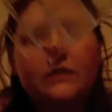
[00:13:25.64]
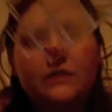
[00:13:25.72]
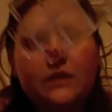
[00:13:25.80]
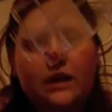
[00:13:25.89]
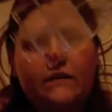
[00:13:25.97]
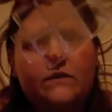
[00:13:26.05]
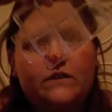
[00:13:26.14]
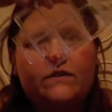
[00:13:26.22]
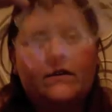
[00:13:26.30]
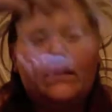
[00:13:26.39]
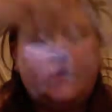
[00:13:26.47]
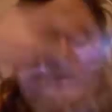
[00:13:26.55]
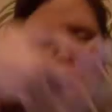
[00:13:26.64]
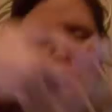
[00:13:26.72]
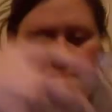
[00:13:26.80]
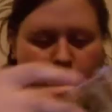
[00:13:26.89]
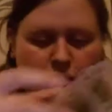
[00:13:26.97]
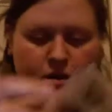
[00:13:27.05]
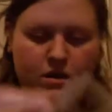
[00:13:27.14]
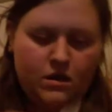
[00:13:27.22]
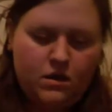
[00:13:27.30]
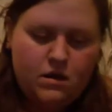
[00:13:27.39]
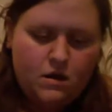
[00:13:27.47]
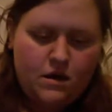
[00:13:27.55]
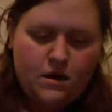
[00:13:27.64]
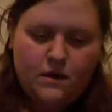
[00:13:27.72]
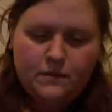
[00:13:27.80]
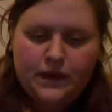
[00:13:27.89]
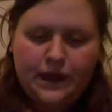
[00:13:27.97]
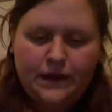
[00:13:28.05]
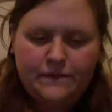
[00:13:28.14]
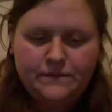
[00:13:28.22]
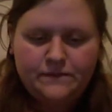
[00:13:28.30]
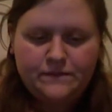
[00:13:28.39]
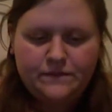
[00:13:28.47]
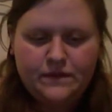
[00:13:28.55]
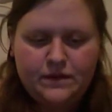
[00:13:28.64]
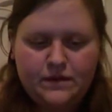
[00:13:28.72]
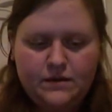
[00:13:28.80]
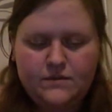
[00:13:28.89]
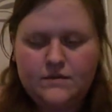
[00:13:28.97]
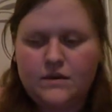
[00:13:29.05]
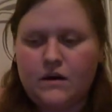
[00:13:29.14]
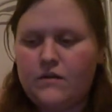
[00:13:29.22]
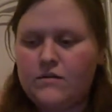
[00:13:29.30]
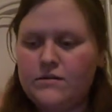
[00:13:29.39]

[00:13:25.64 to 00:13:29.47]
still have stuff in that one. But yeah, so